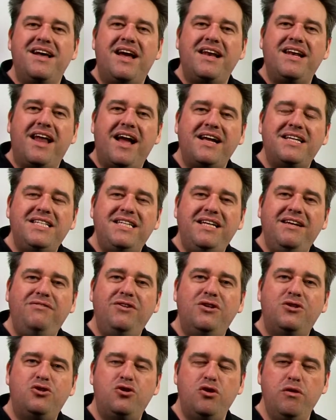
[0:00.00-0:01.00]
I'd like to
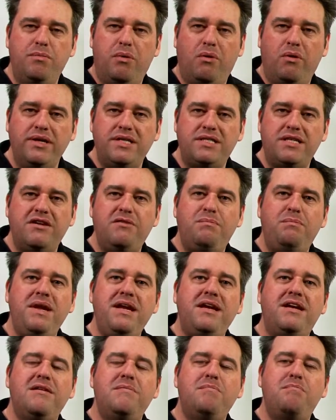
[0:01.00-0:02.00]
give you 2 points that have
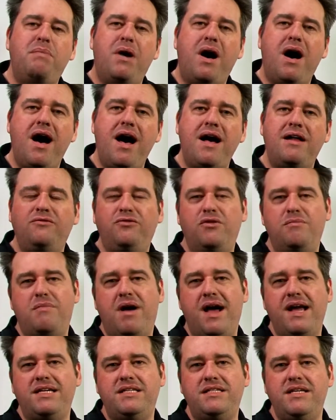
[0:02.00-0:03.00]
been compiled from
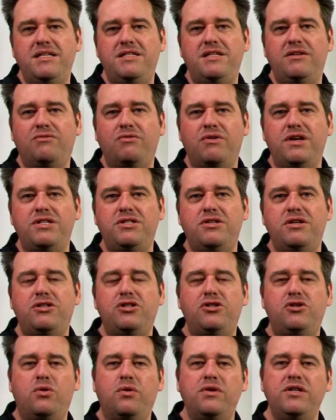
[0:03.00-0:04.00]
my extensive
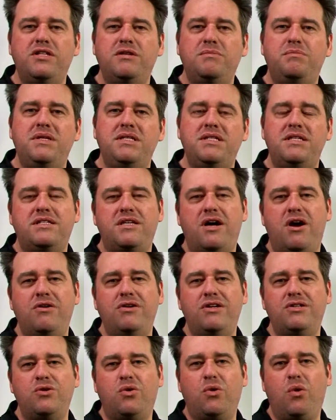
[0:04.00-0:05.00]
research talking to business
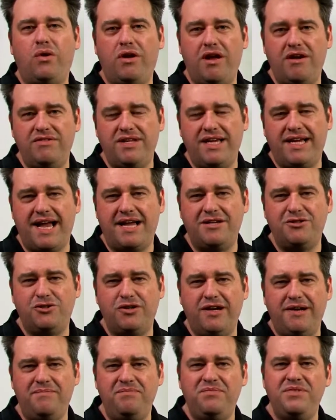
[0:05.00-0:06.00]
owners all over the
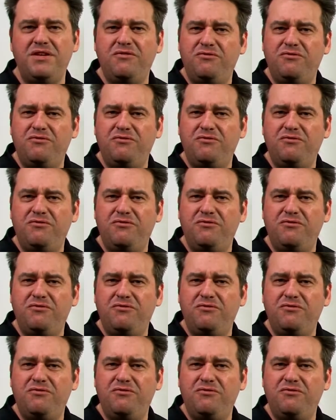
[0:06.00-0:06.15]
country.